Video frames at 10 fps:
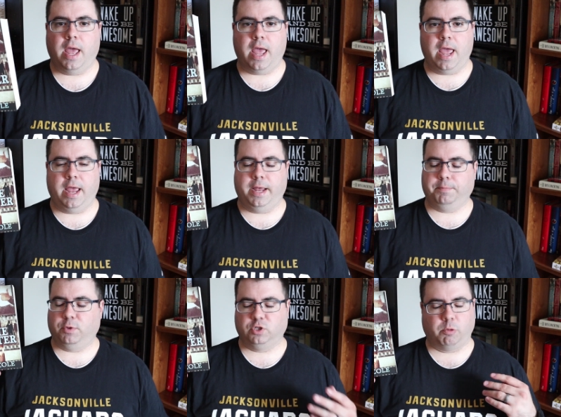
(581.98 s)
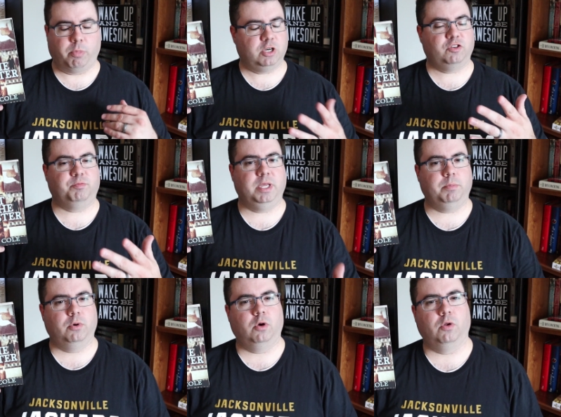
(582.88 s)
and there's a bunch of
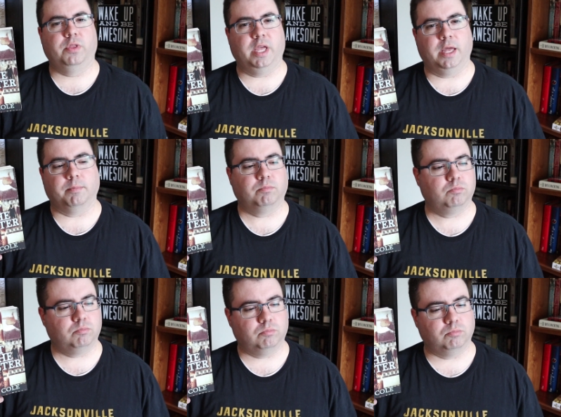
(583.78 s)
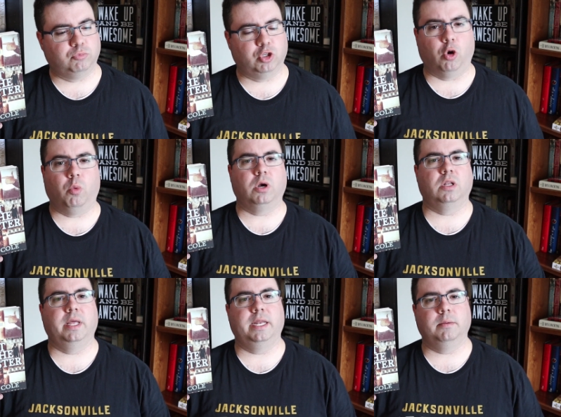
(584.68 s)
people that don't want to
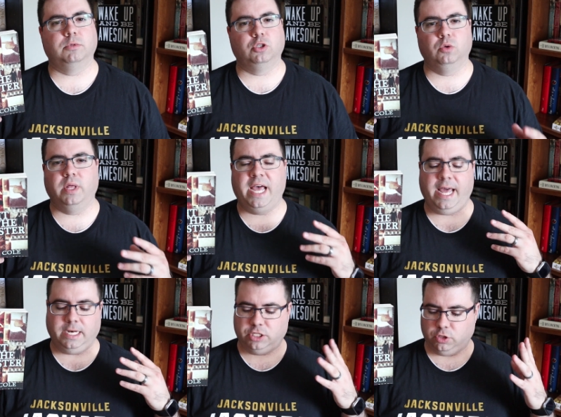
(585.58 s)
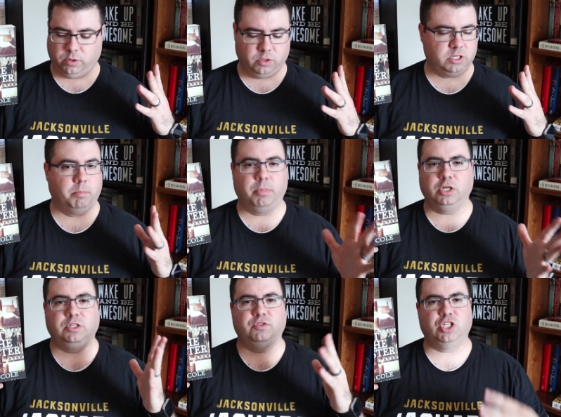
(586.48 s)
let him do that so there's a
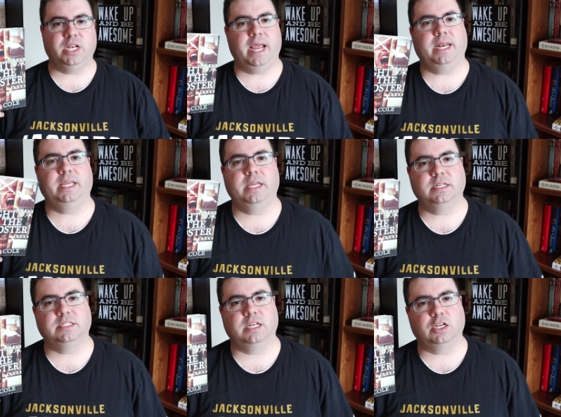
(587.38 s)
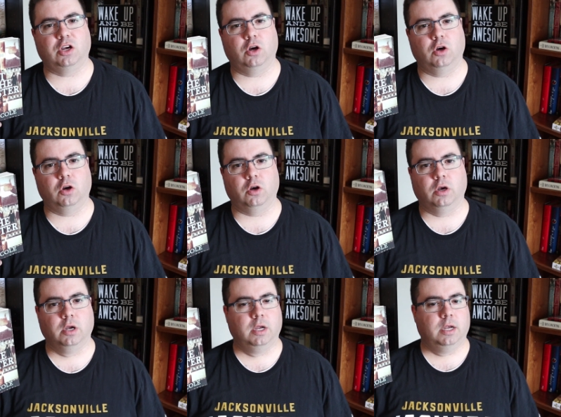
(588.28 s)
bunch of shenanigans that
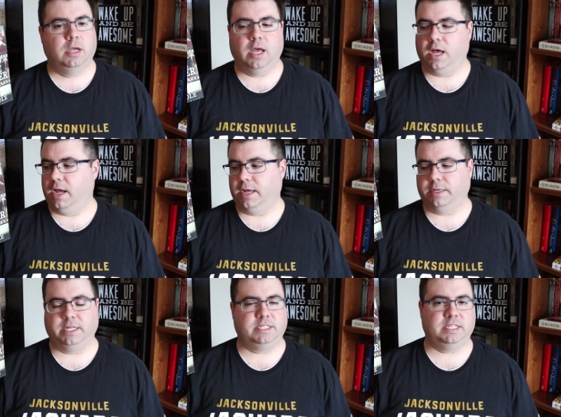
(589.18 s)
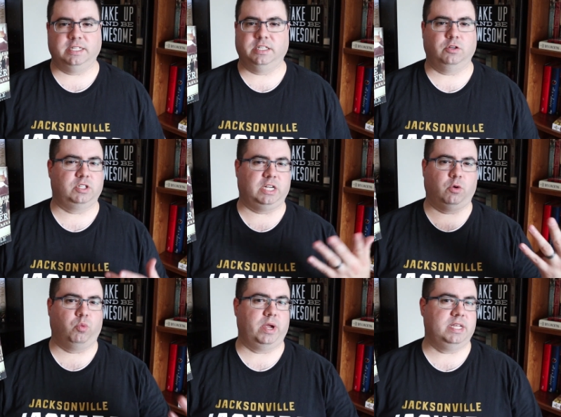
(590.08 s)
occur uh, it says that there's like
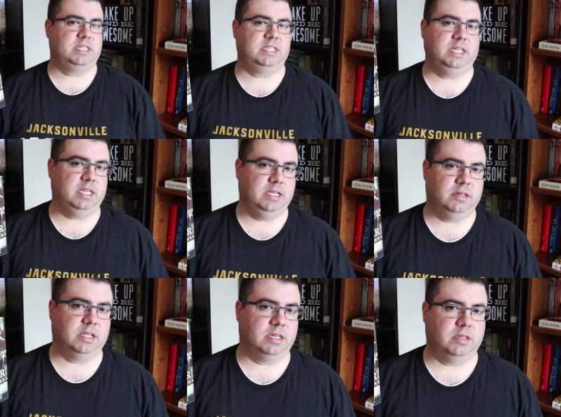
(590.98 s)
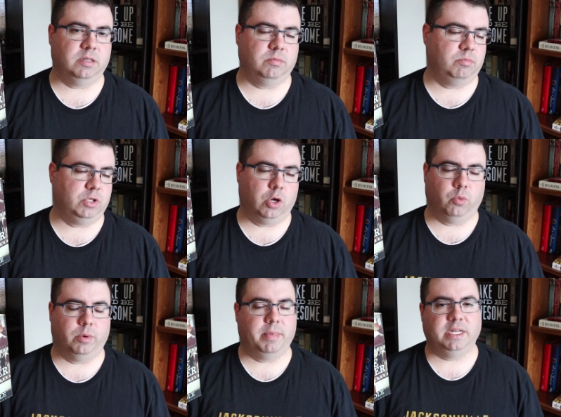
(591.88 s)
a race scene that you know
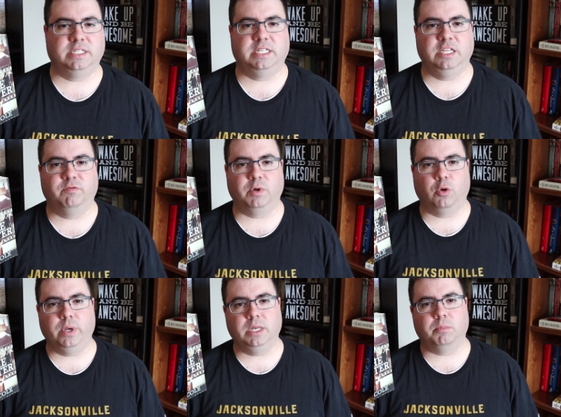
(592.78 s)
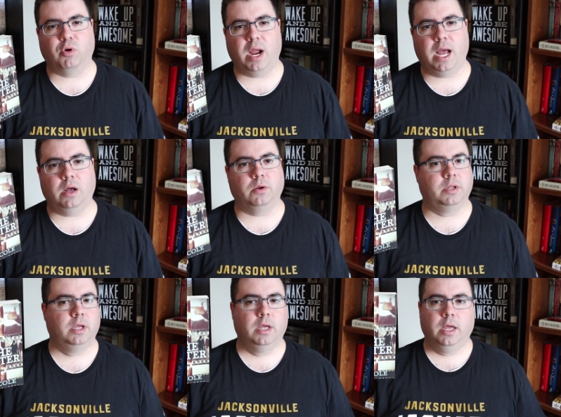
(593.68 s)
would make Steve McQueen
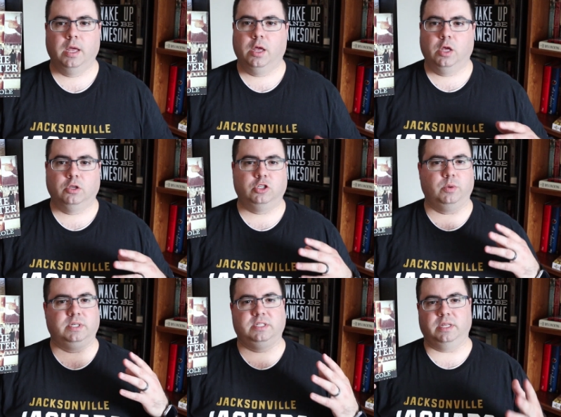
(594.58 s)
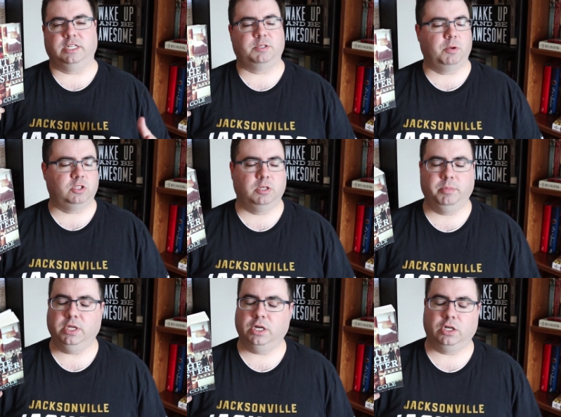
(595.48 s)
proud so it's it's supposed to
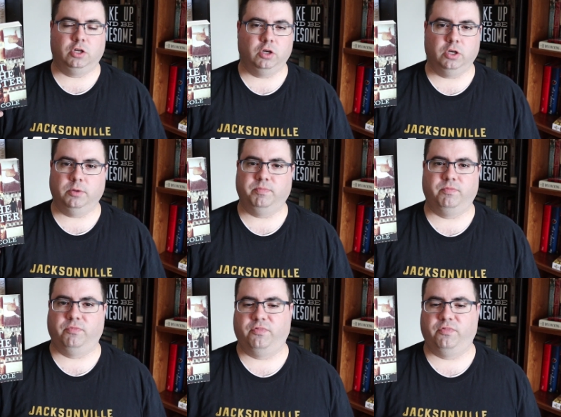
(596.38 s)
be a good